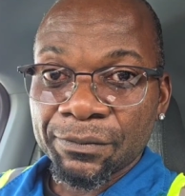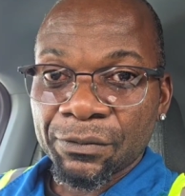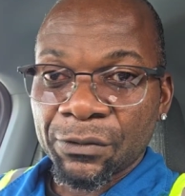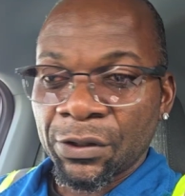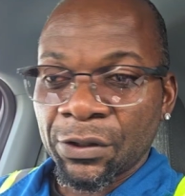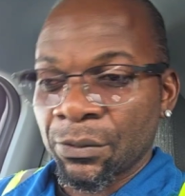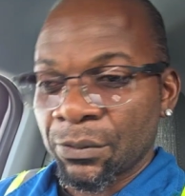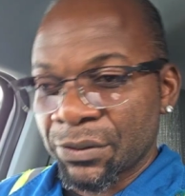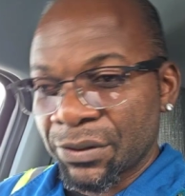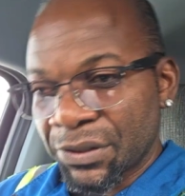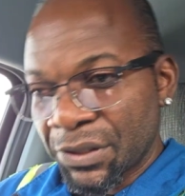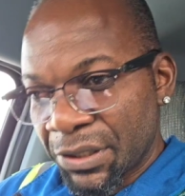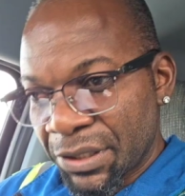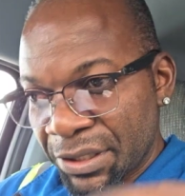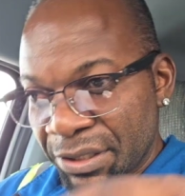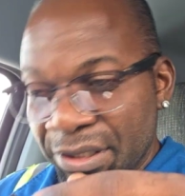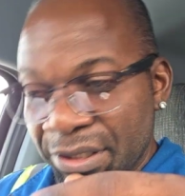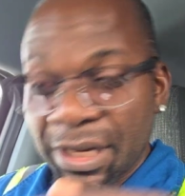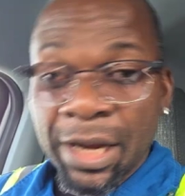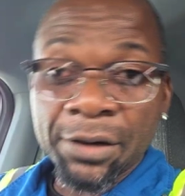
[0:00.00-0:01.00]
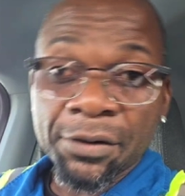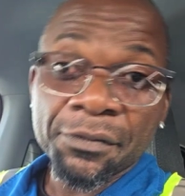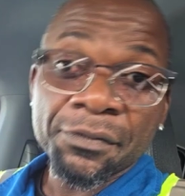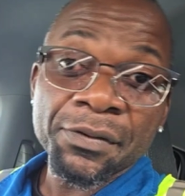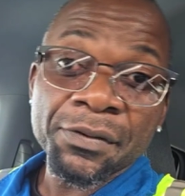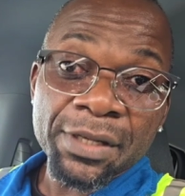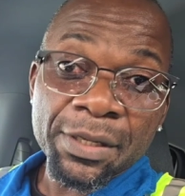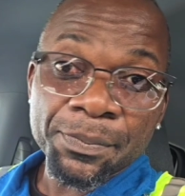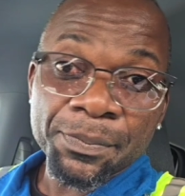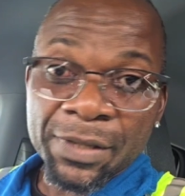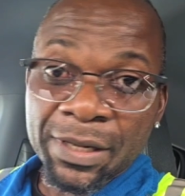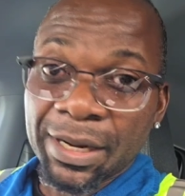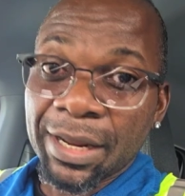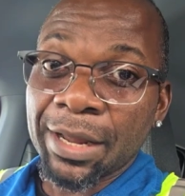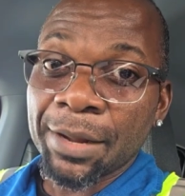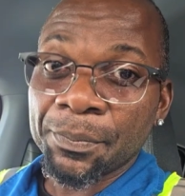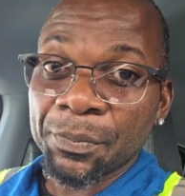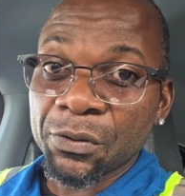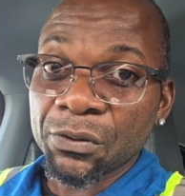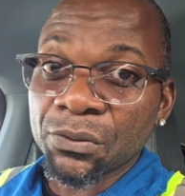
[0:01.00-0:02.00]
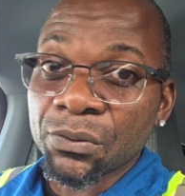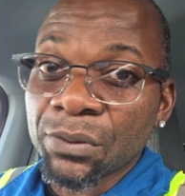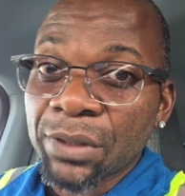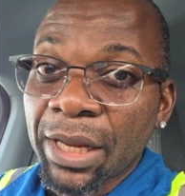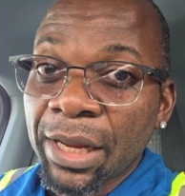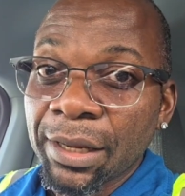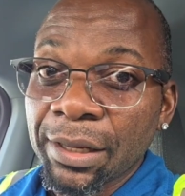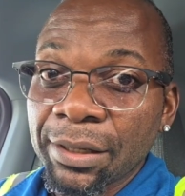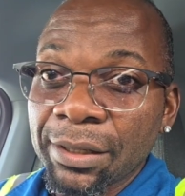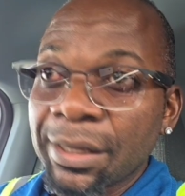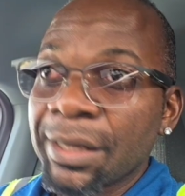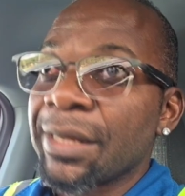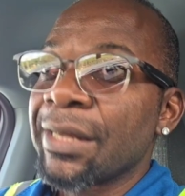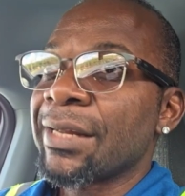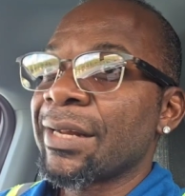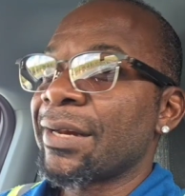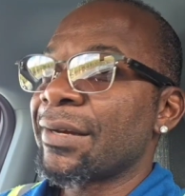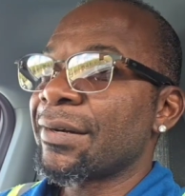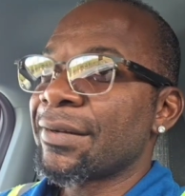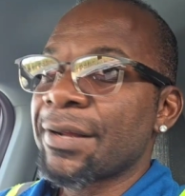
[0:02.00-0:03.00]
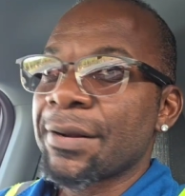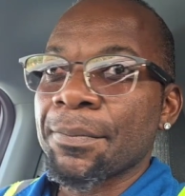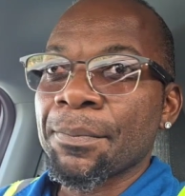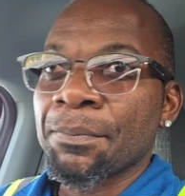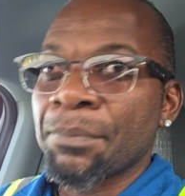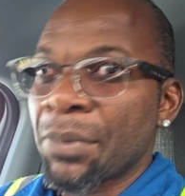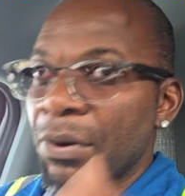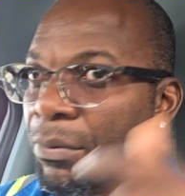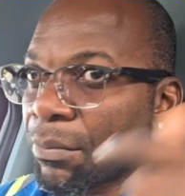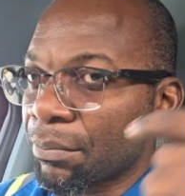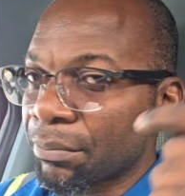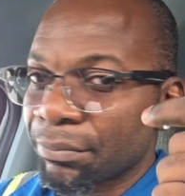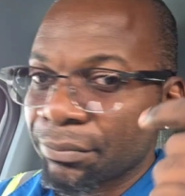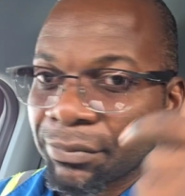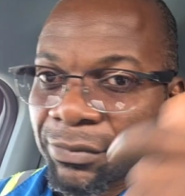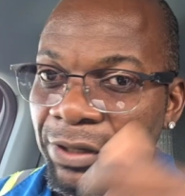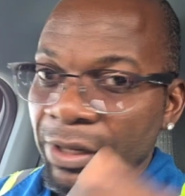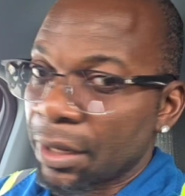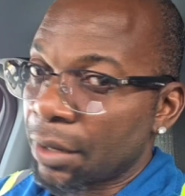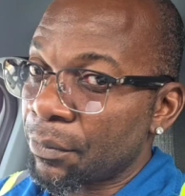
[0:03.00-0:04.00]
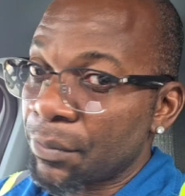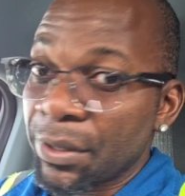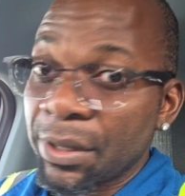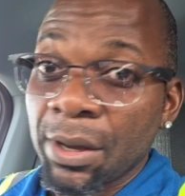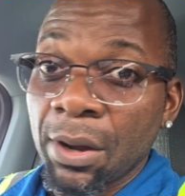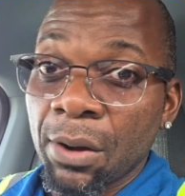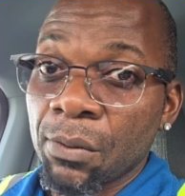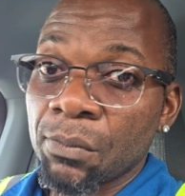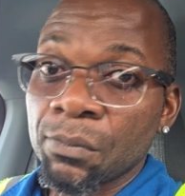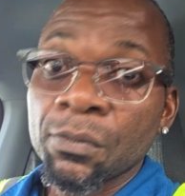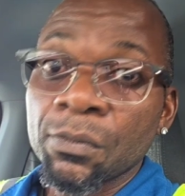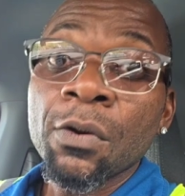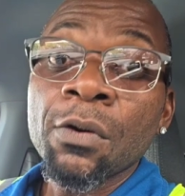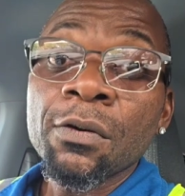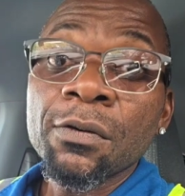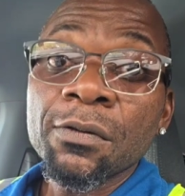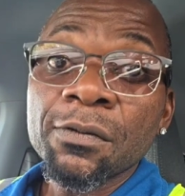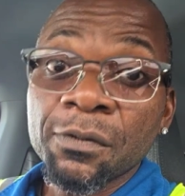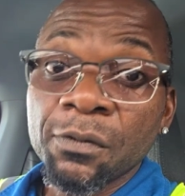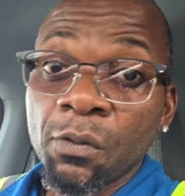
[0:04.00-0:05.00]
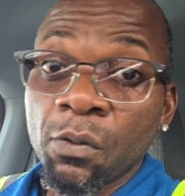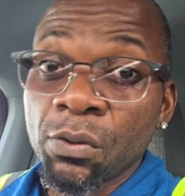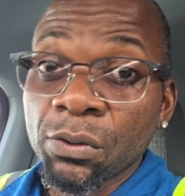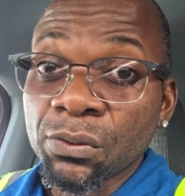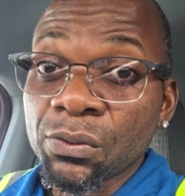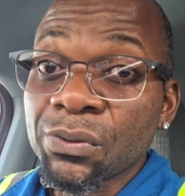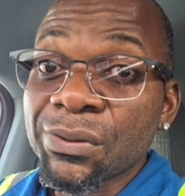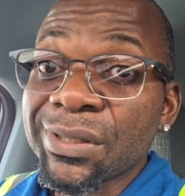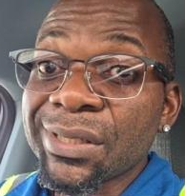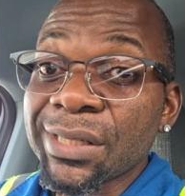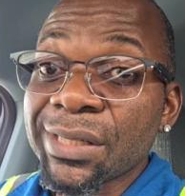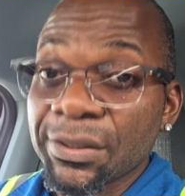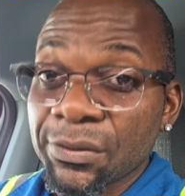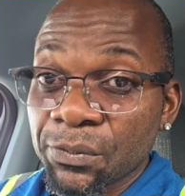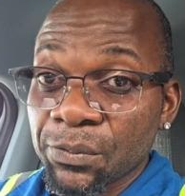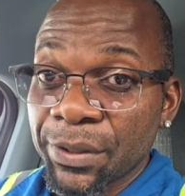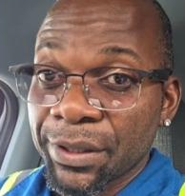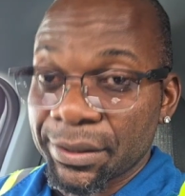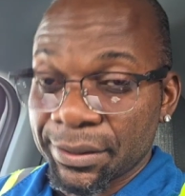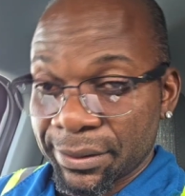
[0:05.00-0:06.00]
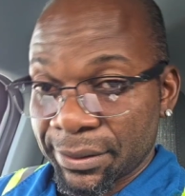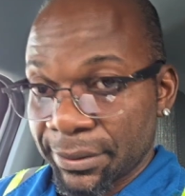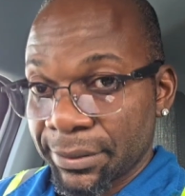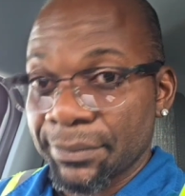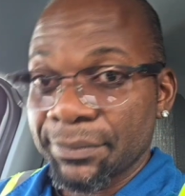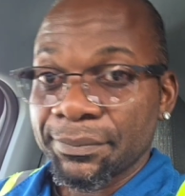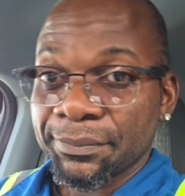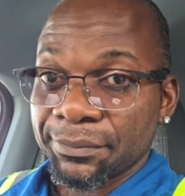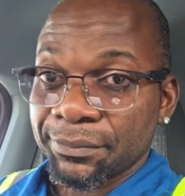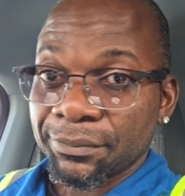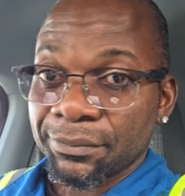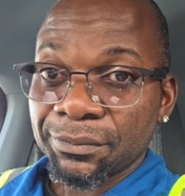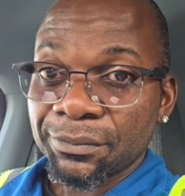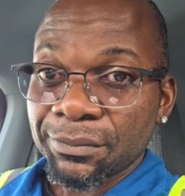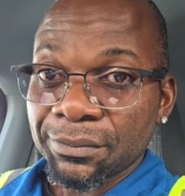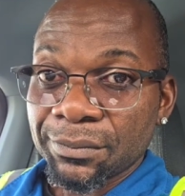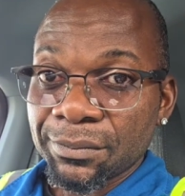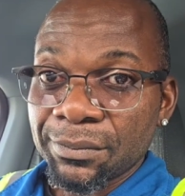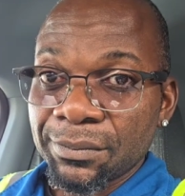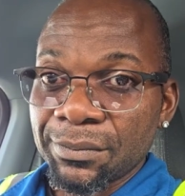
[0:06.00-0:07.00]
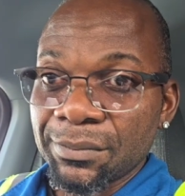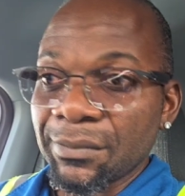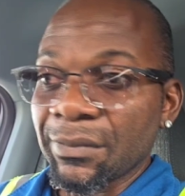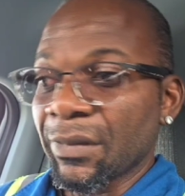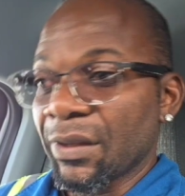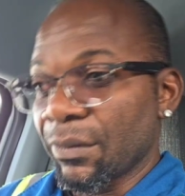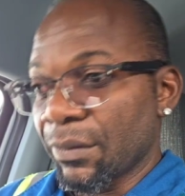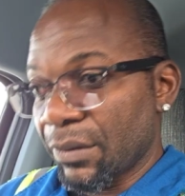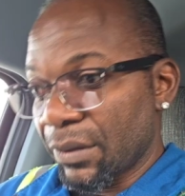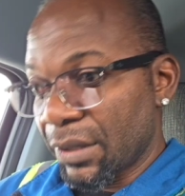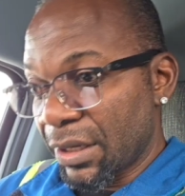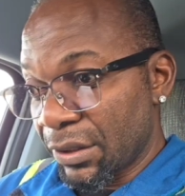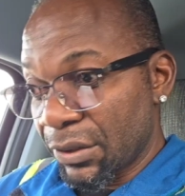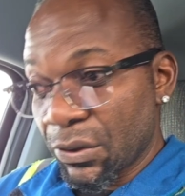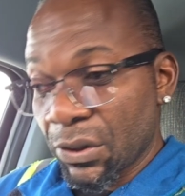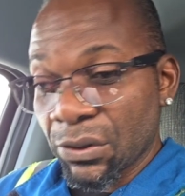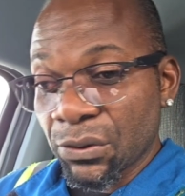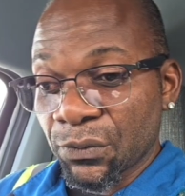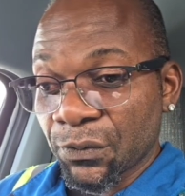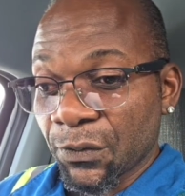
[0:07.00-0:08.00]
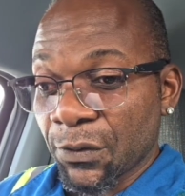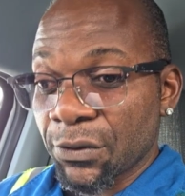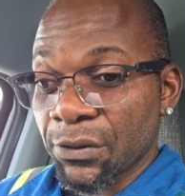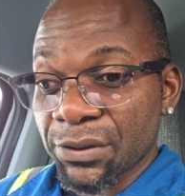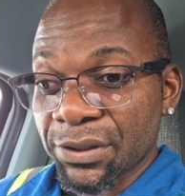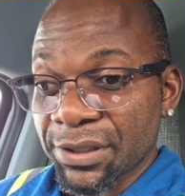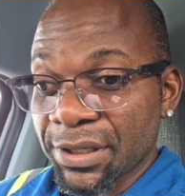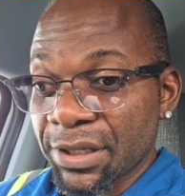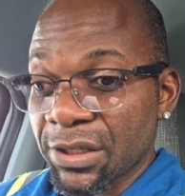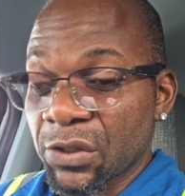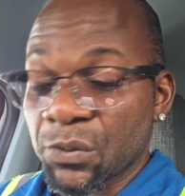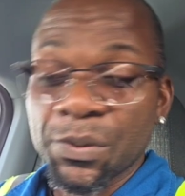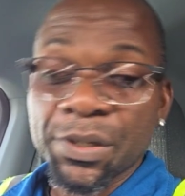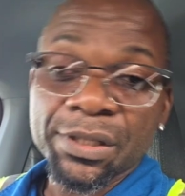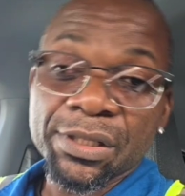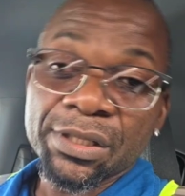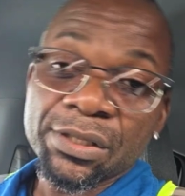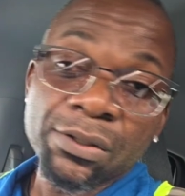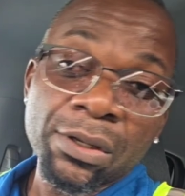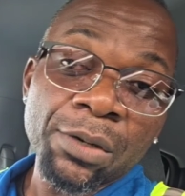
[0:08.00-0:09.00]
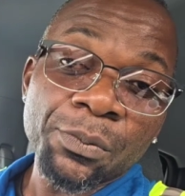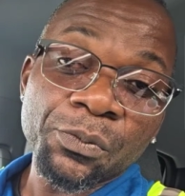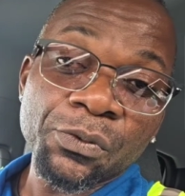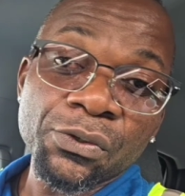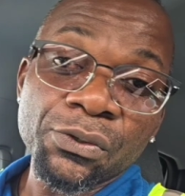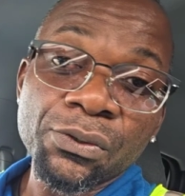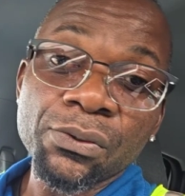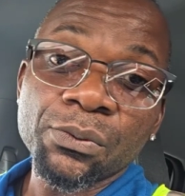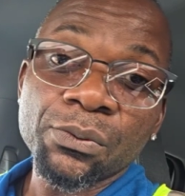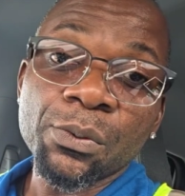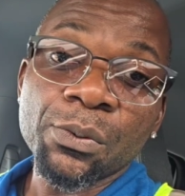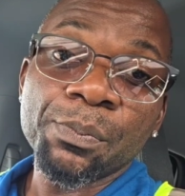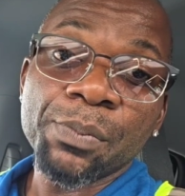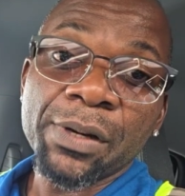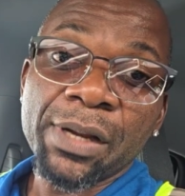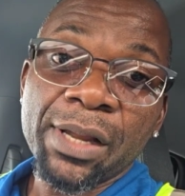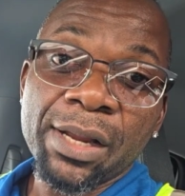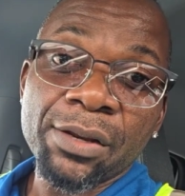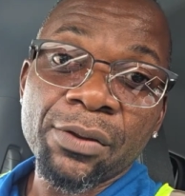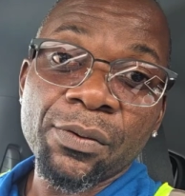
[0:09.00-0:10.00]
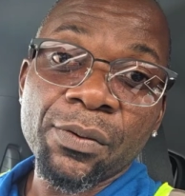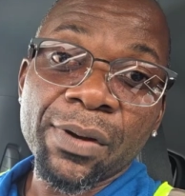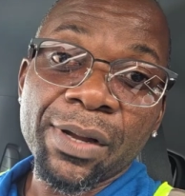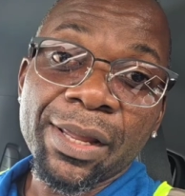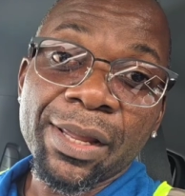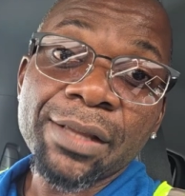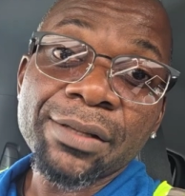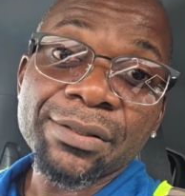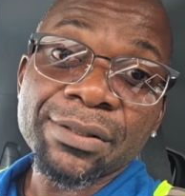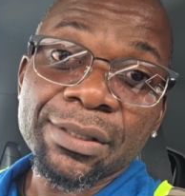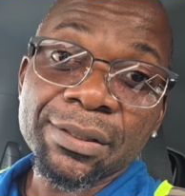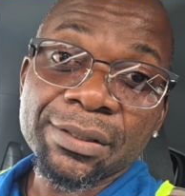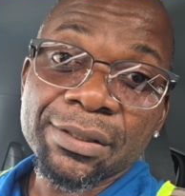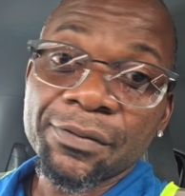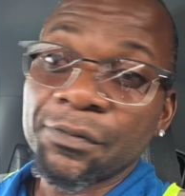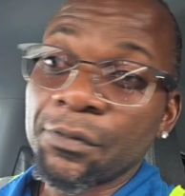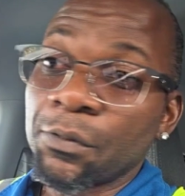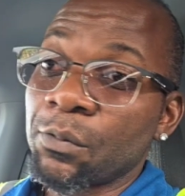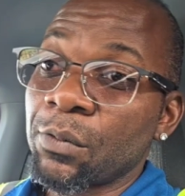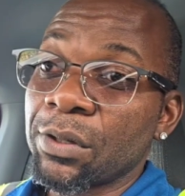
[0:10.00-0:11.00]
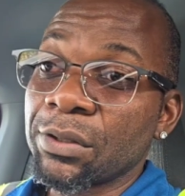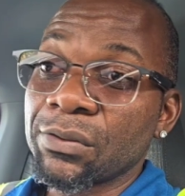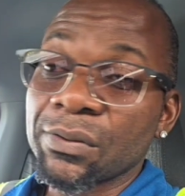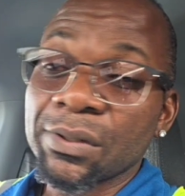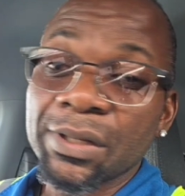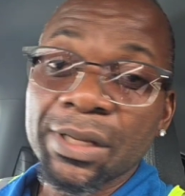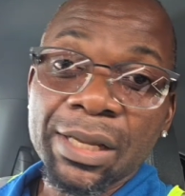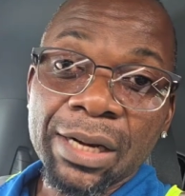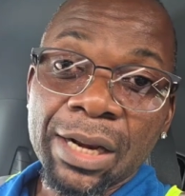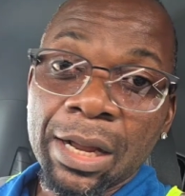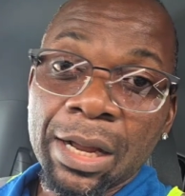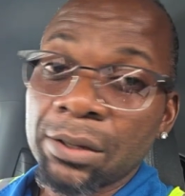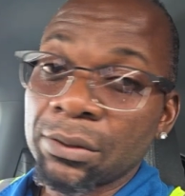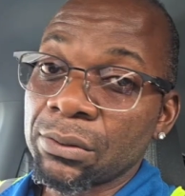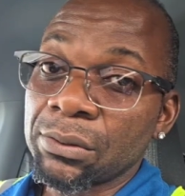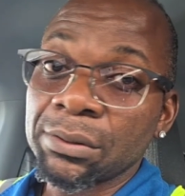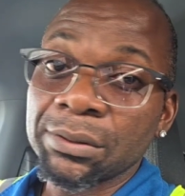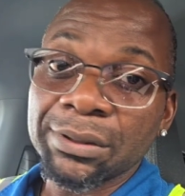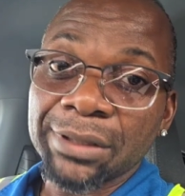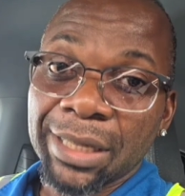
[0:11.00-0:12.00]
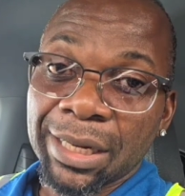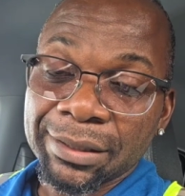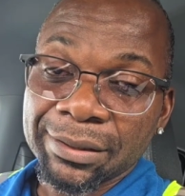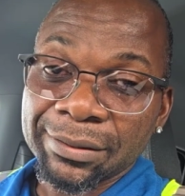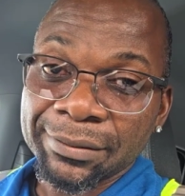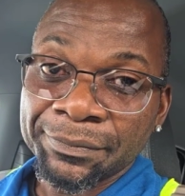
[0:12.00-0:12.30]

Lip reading: You will see this kind of dip that happened today, and then boom, there we go. 4 to 6 weeks. In those 4 to 6 weeks, it's up to you to plan your exit if you want to get out or not.